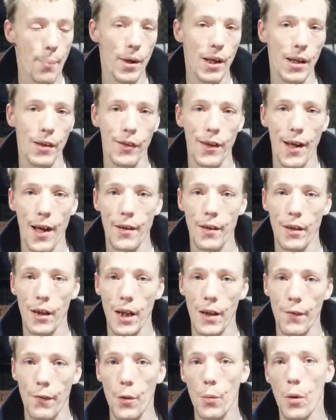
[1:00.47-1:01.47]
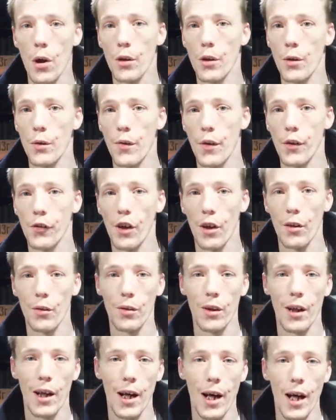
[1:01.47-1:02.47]
being said, if you are new to the
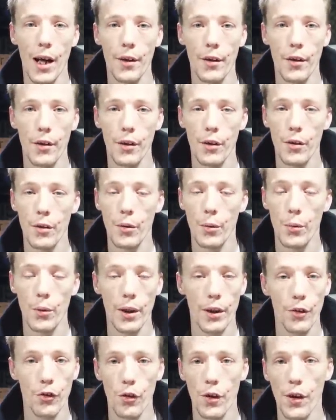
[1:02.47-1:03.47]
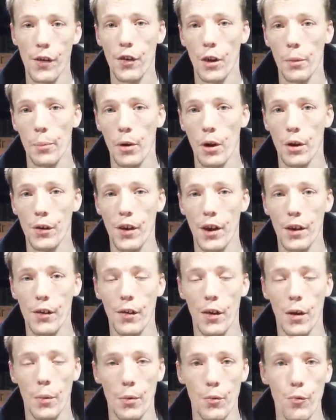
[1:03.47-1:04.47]
channel and you enjoy this type of content,
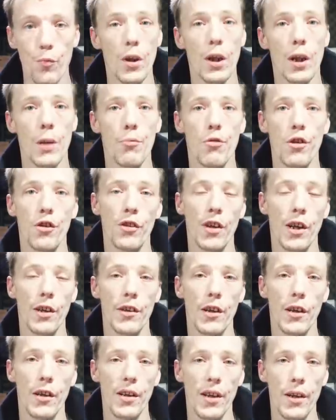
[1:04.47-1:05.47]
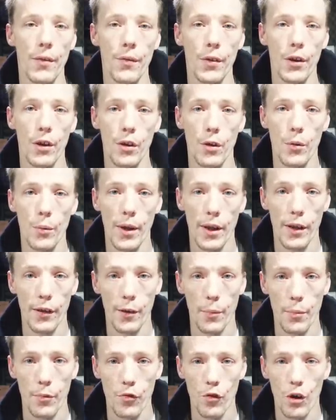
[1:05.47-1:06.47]
I would really appreciate it if you hit
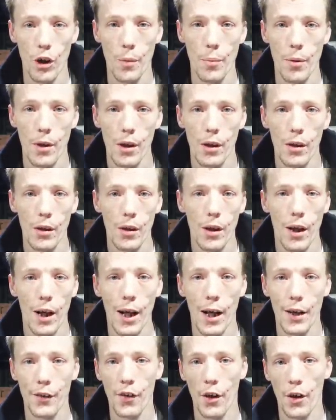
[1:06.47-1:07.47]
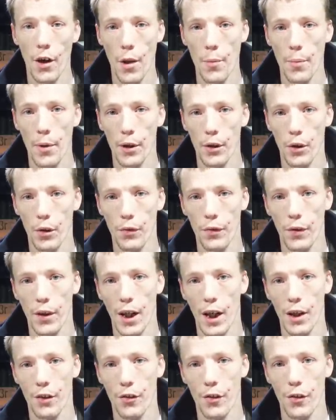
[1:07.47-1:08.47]
subscribe and turn on the bell
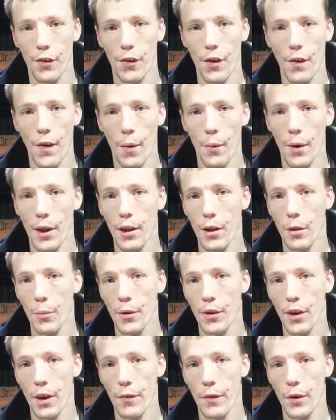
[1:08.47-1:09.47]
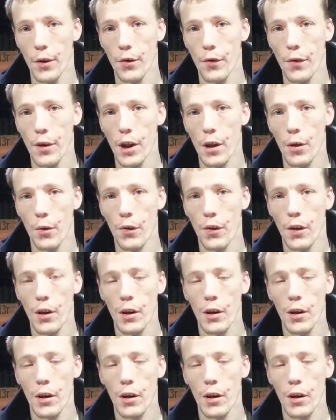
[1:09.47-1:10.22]
notifications. That way you don't miss any future videos.